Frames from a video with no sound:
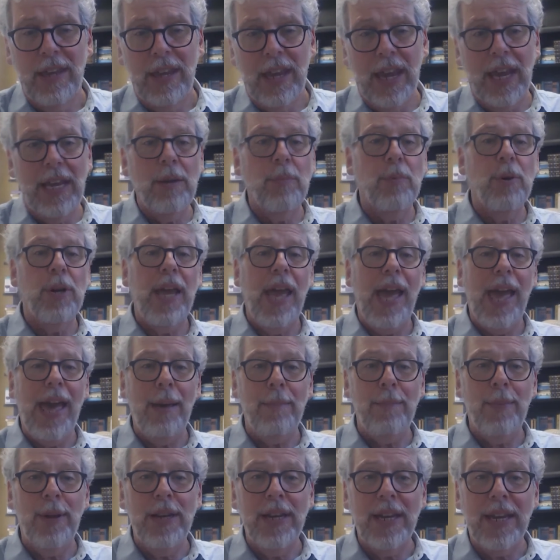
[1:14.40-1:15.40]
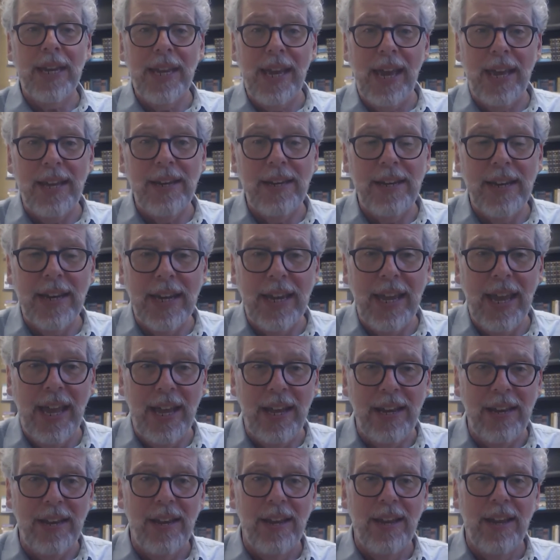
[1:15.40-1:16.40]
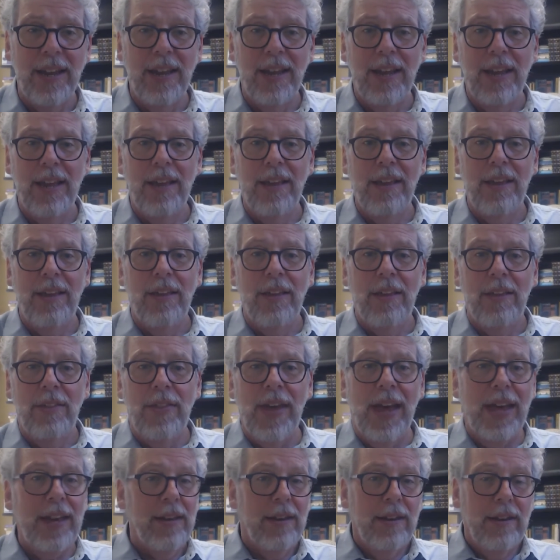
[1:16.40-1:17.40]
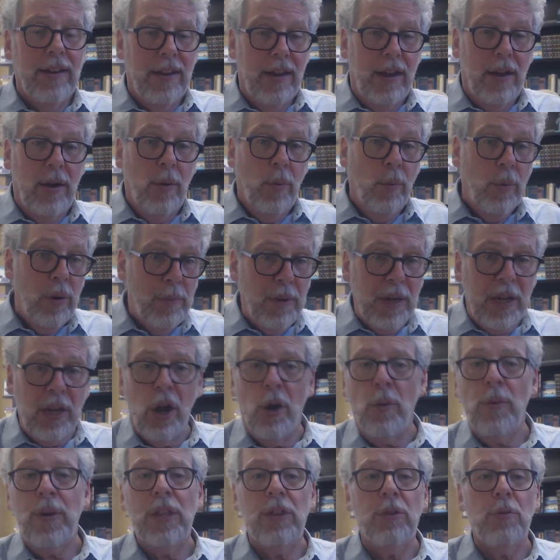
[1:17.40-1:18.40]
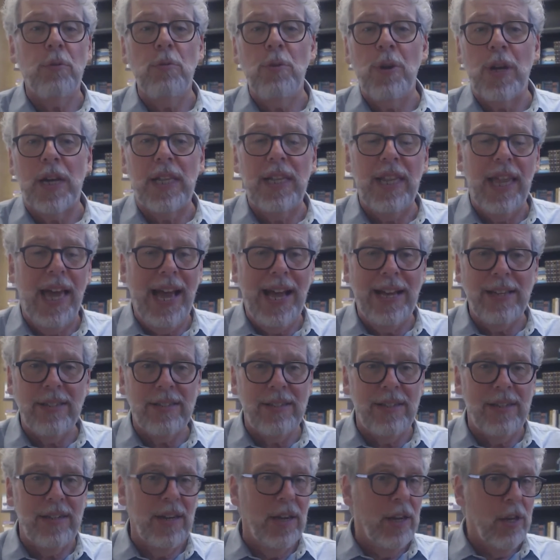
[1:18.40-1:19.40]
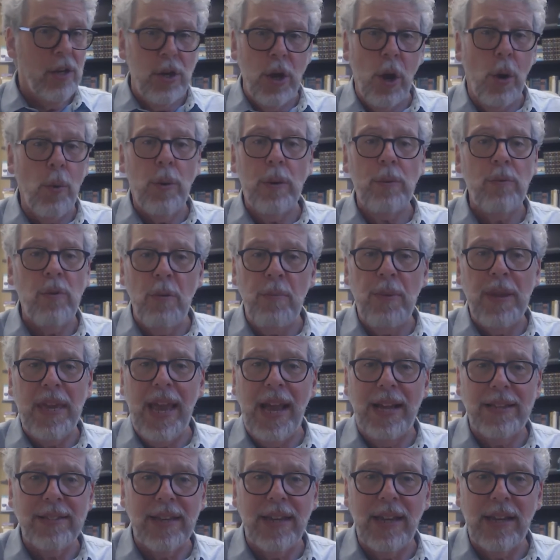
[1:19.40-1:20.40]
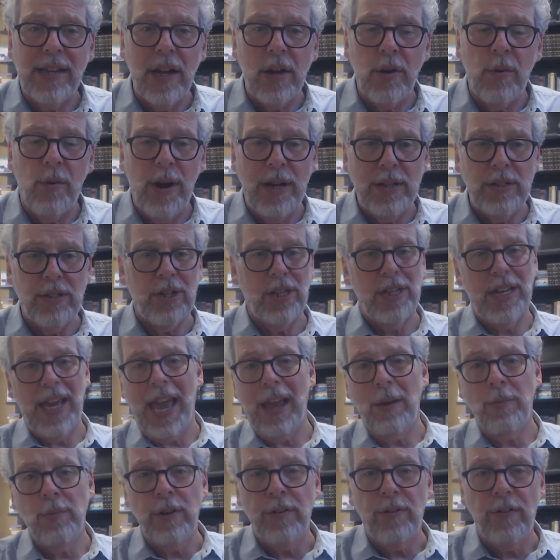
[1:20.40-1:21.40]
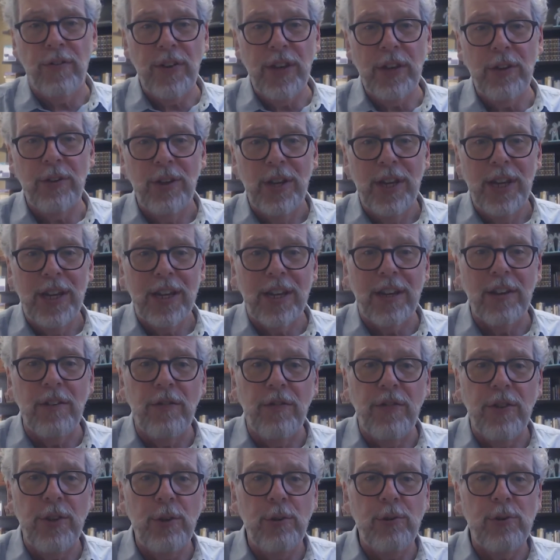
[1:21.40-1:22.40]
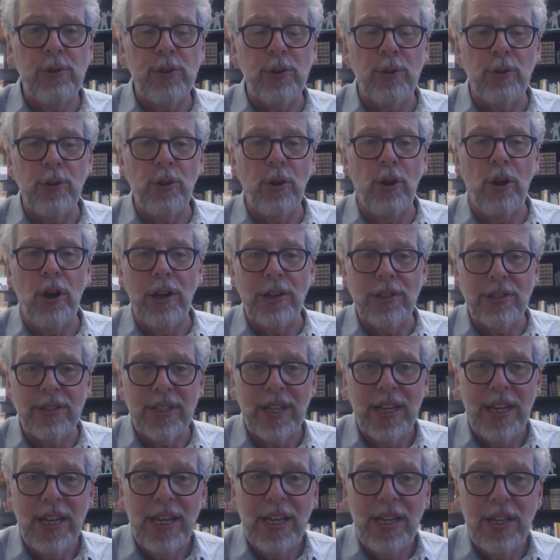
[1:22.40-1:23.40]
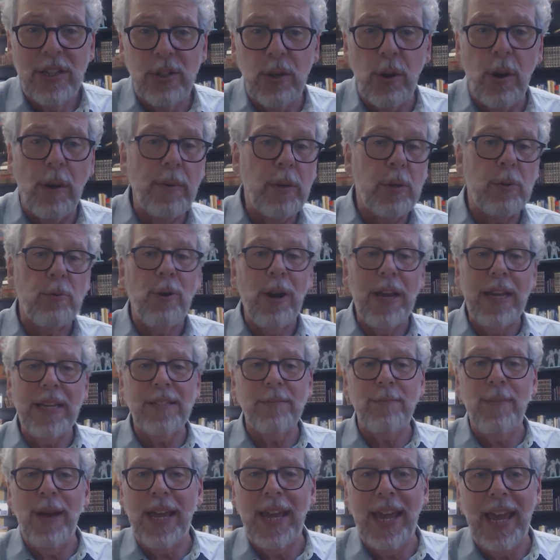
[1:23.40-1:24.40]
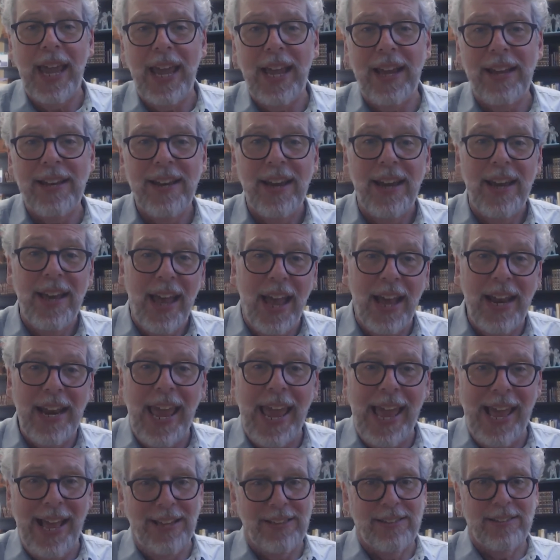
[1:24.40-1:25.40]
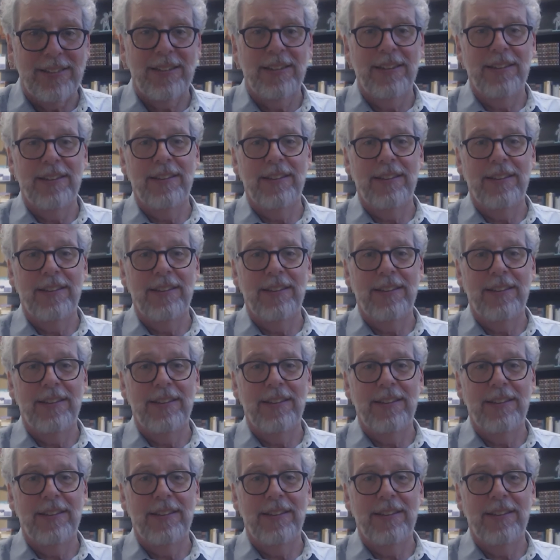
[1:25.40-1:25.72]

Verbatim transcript: And it would happen again and again that we'd be going through a class and no one would be asking a question. I would feel confused or lost. So I would raise my hand and ask.